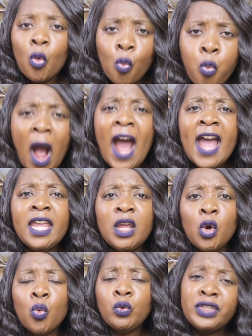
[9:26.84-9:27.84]

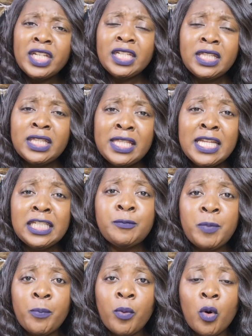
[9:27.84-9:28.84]
Why did
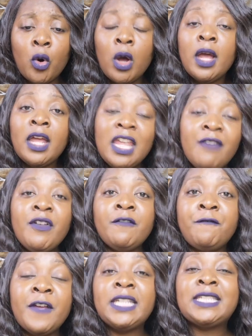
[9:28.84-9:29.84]
these people
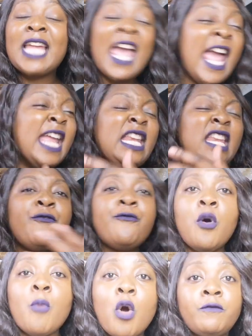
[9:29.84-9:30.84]
even face any
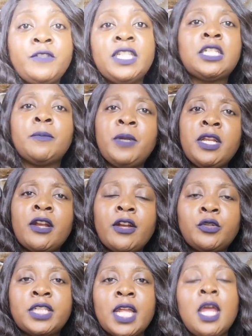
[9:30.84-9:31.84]
form of
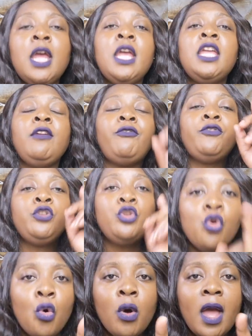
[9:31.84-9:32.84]
disciplinary to say, if
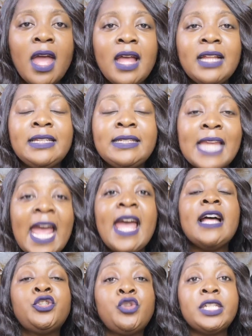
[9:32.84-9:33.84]
you
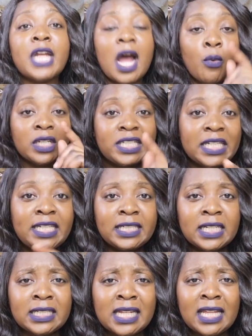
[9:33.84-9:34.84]
dare treat our
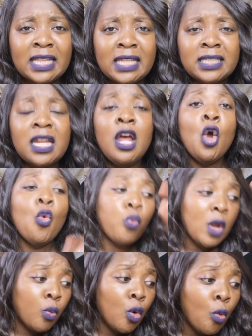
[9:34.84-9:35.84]
citizens like this,
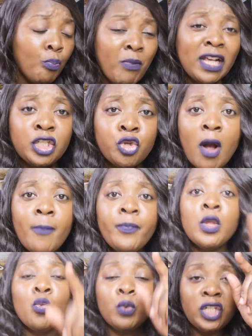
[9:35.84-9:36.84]
we will make sure
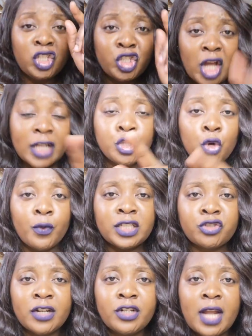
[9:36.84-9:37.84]
we shut your
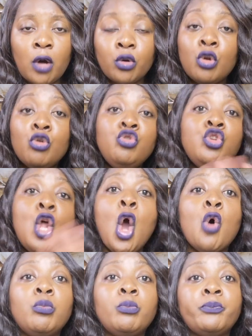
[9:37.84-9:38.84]
restaurant down?
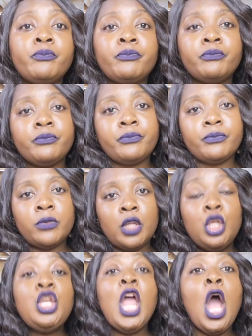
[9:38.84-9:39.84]
No,
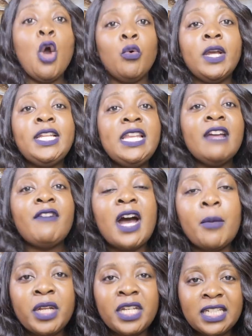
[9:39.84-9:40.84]
it never
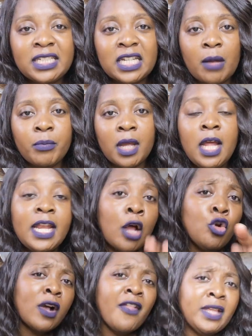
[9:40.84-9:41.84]
happened in Zambia.
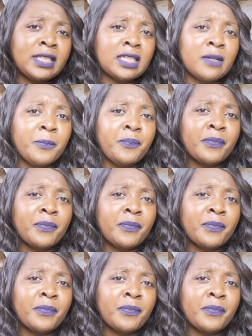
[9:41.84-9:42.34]
Now look at this.